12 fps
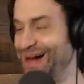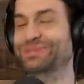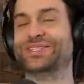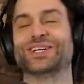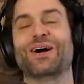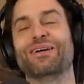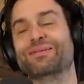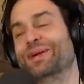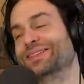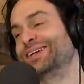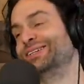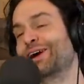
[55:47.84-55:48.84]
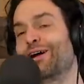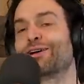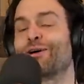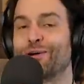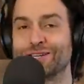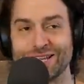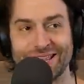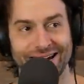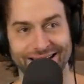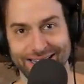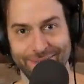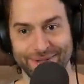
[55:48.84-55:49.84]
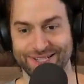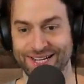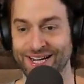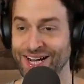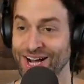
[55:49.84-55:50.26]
I'm sorry, no, but the dark horse of that clip is the